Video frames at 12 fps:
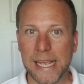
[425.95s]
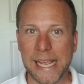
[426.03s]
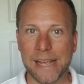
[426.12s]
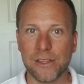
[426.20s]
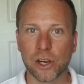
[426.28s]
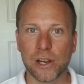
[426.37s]

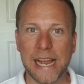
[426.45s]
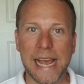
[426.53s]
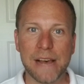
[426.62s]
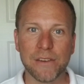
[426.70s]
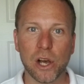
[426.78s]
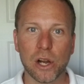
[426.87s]
and they're going to
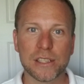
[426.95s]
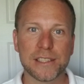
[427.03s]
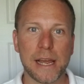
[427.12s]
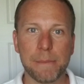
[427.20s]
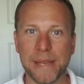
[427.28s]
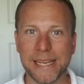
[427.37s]
have a hard
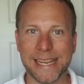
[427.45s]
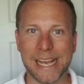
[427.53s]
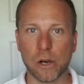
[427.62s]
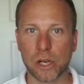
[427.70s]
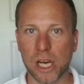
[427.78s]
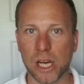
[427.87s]
time picking
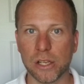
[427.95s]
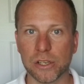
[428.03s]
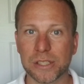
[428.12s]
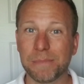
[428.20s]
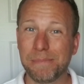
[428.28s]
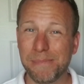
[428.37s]
out colors.